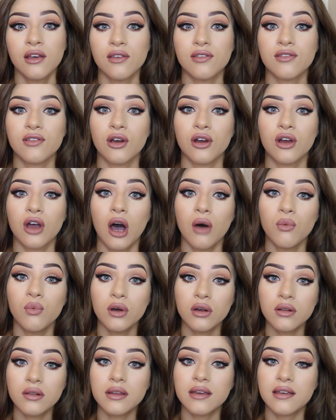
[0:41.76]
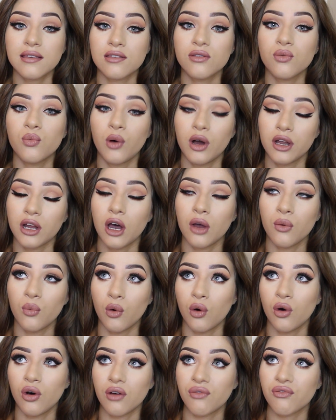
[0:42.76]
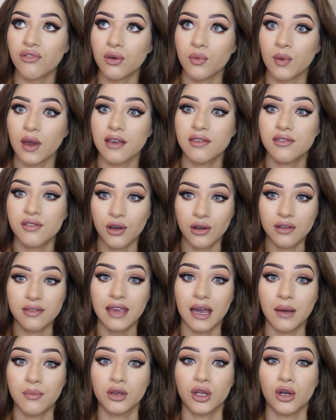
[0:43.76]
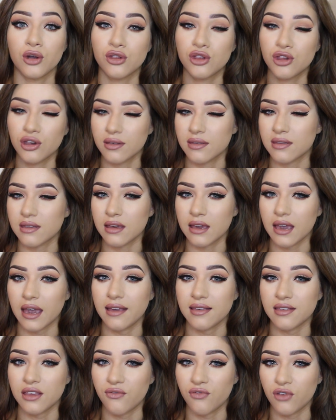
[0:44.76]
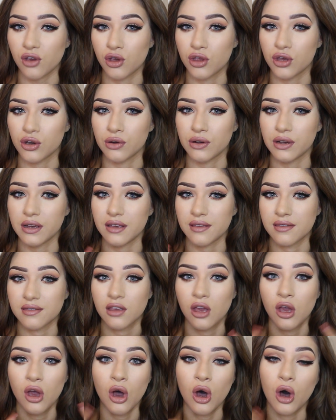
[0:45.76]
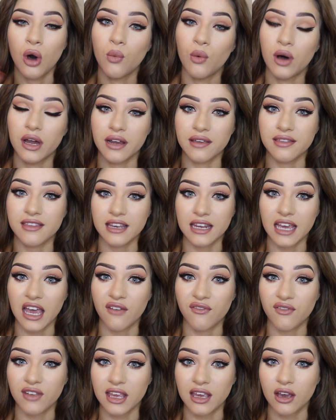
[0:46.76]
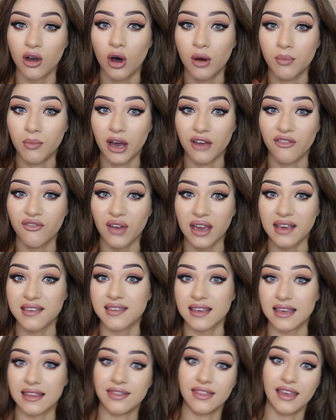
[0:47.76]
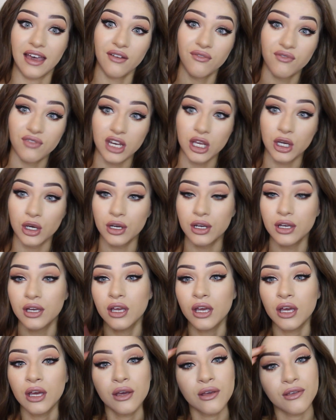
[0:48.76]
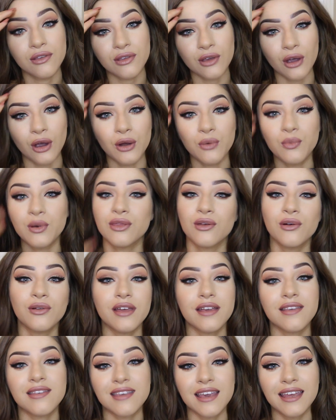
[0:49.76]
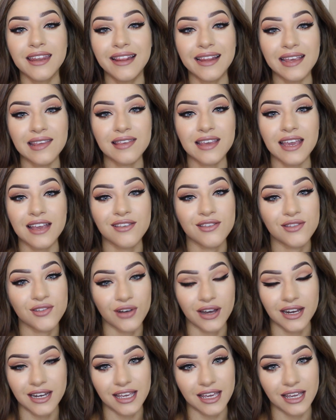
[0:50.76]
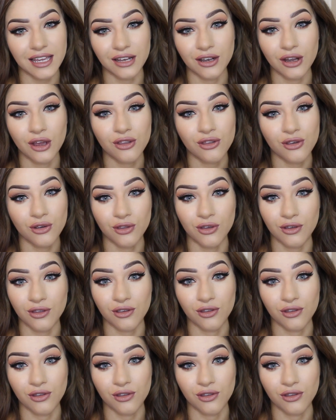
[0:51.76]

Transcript: So I will list what I wore a few weeks ago down below just in case if you're curious on what I did have on my face in that video. So with all that said, let's get straight into the